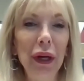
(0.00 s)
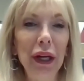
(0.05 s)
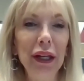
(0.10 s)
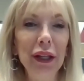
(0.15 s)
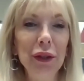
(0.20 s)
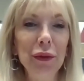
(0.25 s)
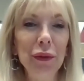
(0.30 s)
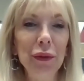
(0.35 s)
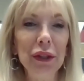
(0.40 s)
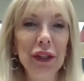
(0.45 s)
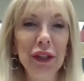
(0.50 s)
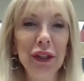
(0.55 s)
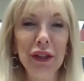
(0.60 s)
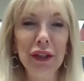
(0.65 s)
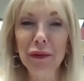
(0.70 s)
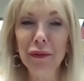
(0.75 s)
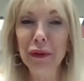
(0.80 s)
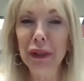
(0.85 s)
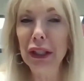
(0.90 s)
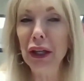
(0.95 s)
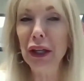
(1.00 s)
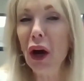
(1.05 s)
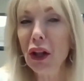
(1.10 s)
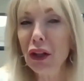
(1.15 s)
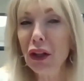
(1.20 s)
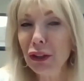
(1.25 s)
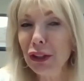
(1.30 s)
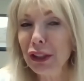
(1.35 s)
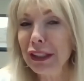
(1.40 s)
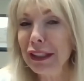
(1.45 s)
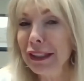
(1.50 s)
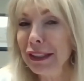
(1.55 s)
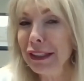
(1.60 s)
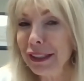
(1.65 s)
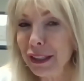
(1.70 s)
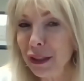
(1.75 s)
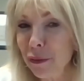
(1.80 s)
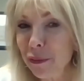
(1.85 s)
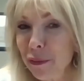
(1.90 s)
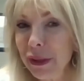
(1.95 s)
wage was three dollars
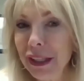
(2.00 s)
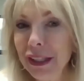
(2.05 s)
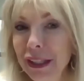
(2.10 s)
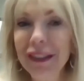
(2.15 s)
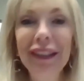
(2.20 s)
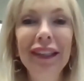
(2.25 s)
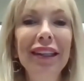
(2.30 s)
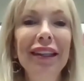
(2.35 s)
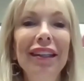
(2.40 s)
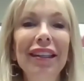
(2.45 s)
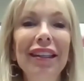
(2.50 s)
and something.